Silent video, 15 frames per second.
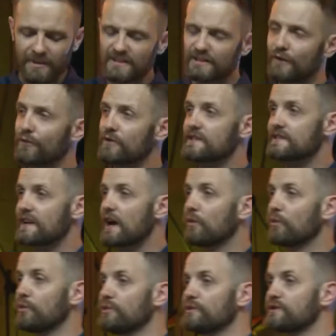But the difference is,
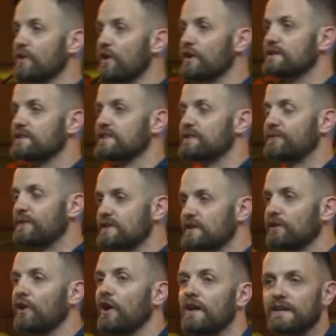our wounds aren't just
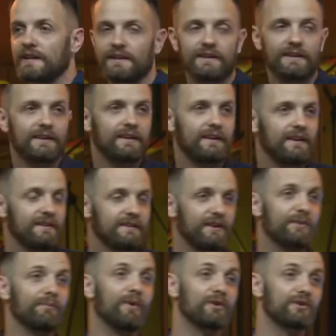physical, are they?
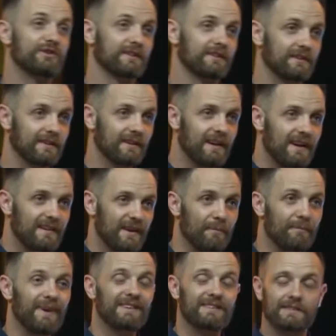They're emotional,
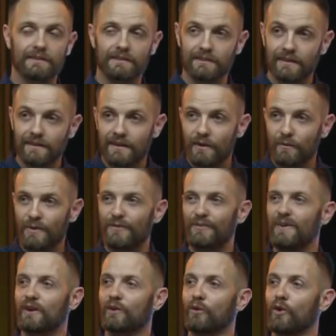they're mental. We
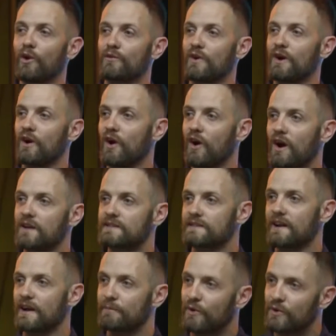feel it all over our
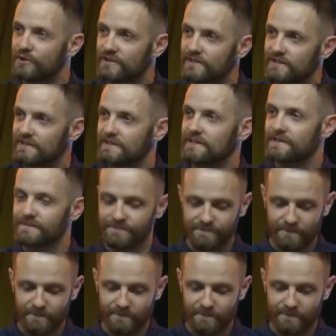hearts and our emotions.